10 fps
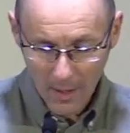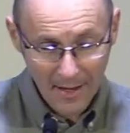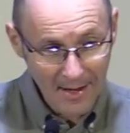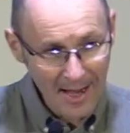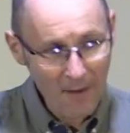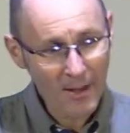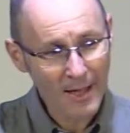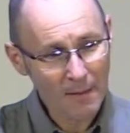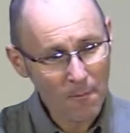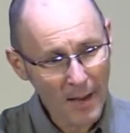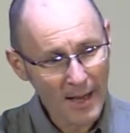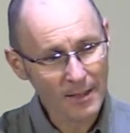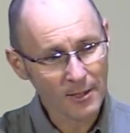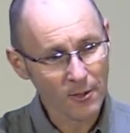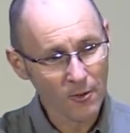are now getting back
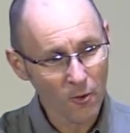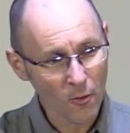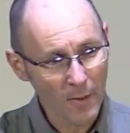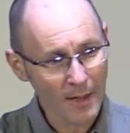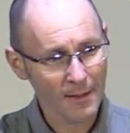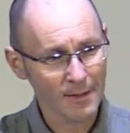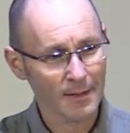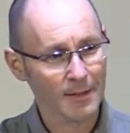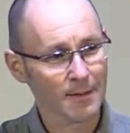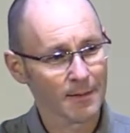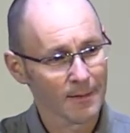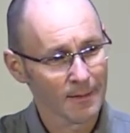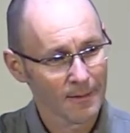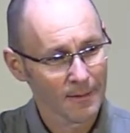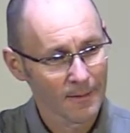to normality.
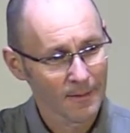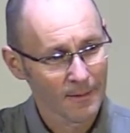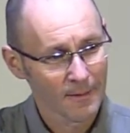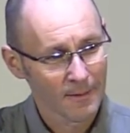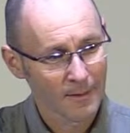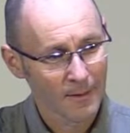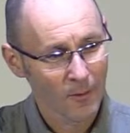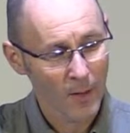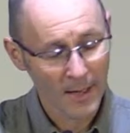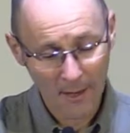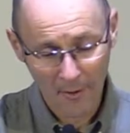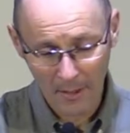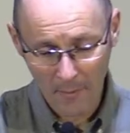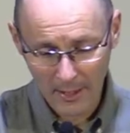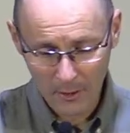We are now
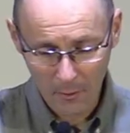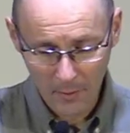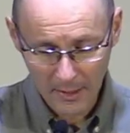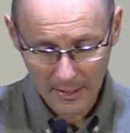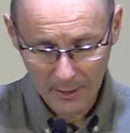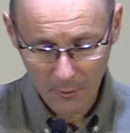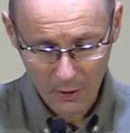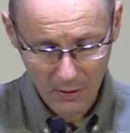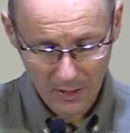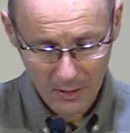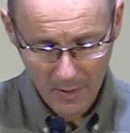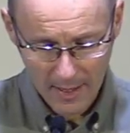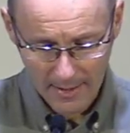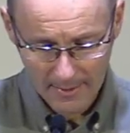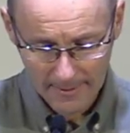getting back to what Peter says we should
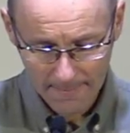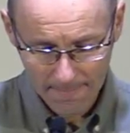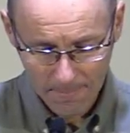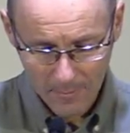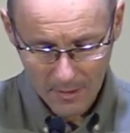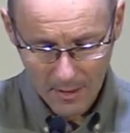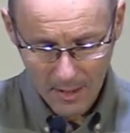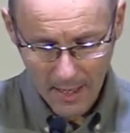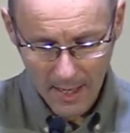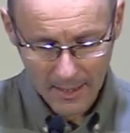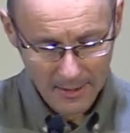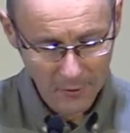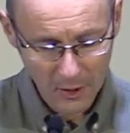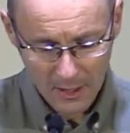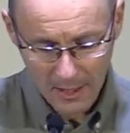expect. And if you
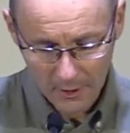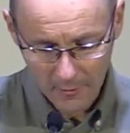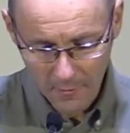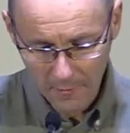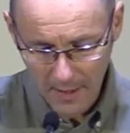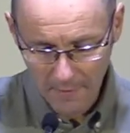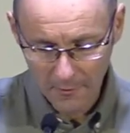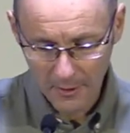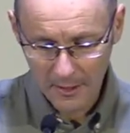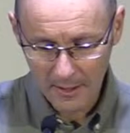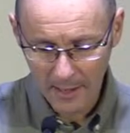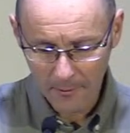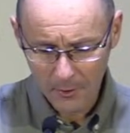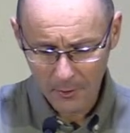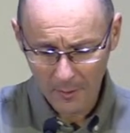just glance over at 5 verse 9,
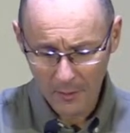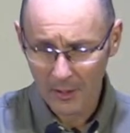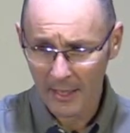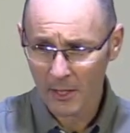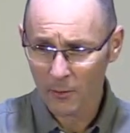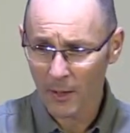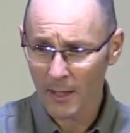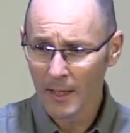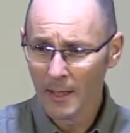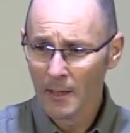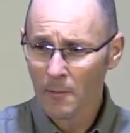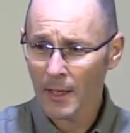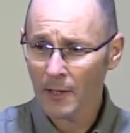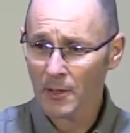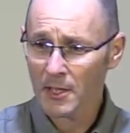which we'll come to next week,
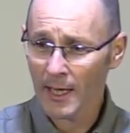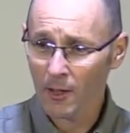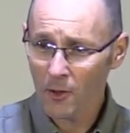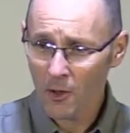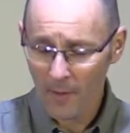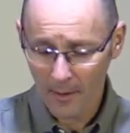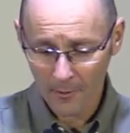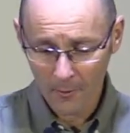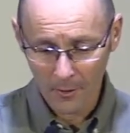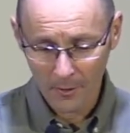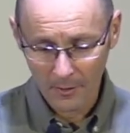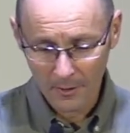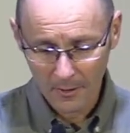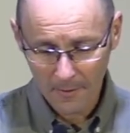Peter is saying, look around the world,